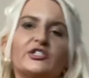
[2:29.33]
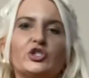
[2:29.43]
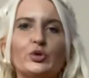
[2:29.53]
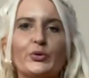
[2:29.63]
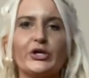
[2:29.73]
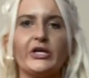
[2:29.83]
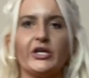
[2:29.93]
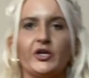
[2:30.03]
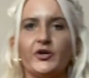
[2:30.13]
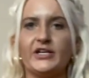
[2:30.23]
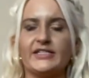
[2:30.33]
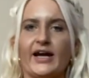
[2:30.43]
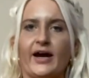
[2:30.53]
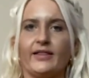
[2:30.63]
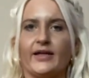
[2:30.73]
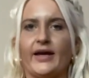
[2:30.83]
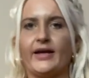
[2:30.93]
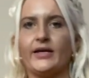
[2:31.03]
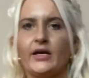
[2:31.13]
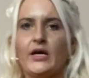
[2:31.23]
Super cute. It's got
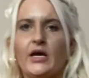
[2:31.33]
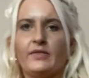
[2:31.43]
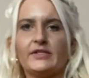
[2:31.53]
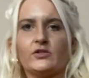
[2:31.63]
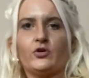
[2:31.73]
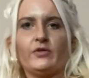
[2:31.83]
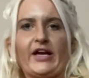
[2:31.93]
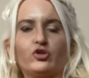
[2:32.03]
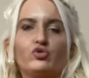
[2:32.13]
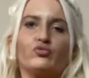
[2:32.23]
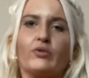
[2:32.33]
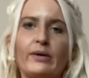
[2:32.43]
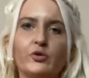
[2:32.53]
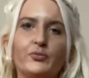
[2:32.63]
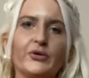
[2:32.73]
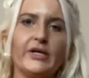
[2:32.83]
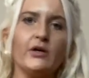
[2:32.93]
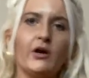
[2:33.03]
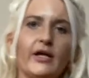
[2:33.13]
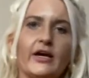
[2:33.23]
like this little like tribal print
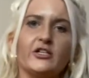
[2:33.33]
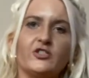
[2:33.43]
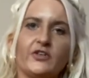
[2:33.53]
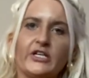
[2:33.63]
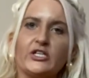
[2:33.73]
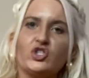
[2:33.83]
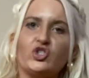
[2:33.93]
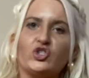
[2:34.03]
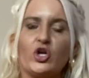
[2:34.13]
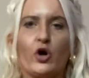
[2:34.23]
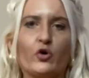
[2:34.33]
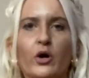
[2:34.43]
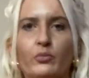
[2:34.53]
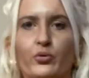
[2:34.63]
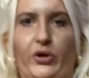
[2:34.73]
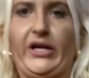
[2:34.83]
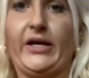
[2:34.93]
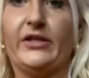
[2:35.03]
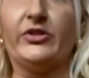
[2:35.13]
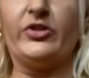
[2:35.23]
on it. I just feel like it's so pretty and